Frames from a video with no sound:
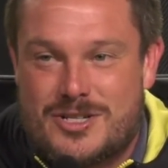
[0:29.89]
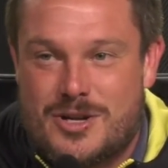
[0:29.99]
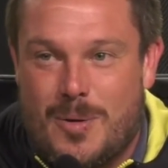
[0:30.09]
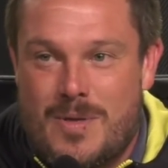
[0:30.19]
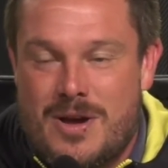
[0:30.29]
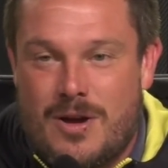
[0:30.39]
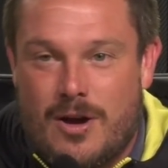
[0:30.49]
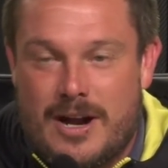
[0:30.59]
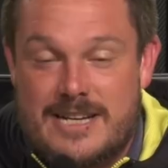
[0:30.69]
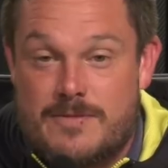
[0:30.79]
So
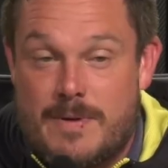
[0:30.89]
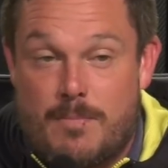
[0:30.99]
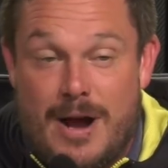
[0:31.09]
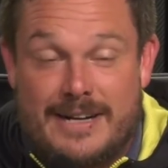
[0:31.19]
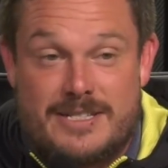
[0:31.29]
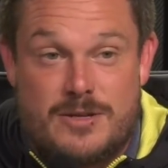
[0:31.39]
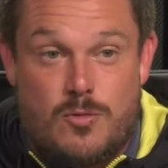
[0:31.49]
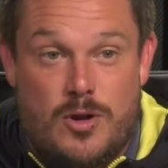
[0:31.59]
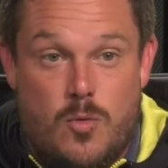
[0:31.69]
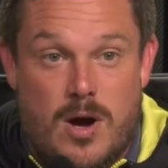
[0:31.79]
our guys have been practicing
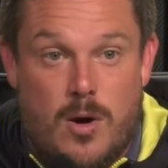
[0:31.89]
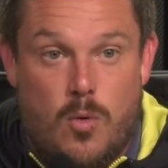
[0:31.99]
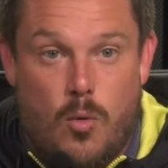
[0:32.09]
really well.